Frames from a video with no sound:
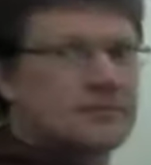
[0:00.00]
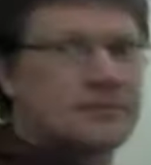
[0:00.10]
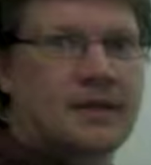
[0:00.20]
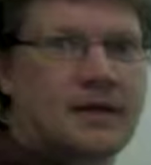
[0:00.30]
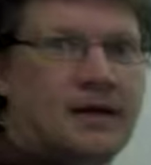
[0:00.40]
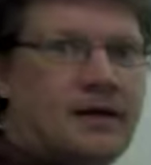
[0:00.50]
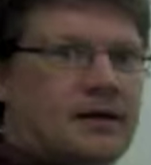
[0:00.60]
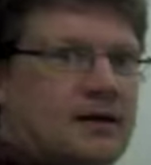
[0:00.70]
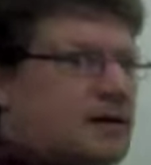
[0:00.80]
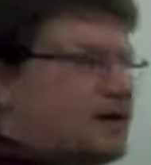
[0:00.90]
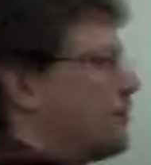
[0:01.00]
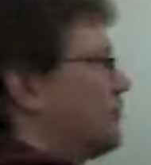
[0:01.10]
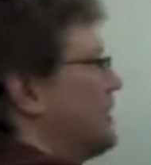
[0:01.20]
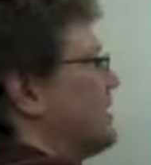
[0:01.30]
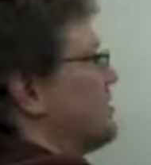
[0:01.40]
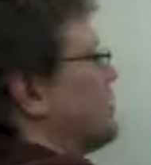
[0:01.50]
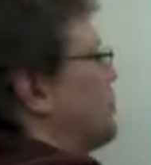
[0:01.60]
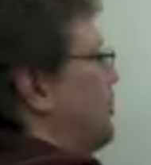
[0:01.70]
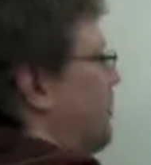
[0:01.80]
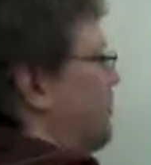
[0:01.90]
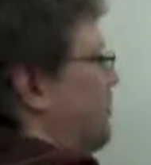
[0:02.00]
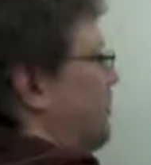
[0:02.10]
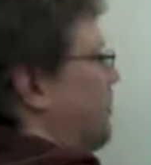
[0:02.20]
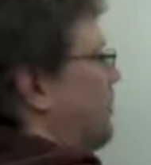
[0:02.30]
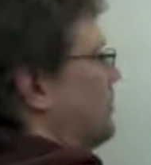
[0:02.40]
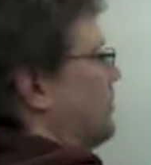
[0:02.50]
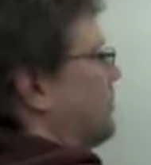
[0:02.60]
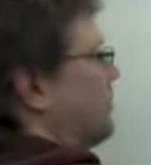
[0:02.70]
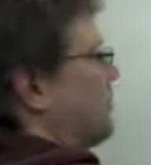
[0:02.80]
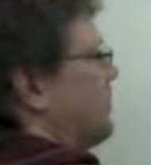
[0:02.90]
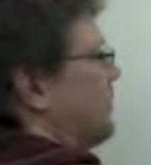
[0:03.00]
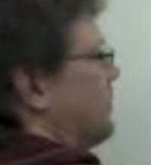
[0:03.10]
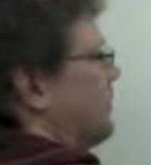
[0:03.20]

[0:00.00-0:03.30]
Okay? The red doesn't show up very well, but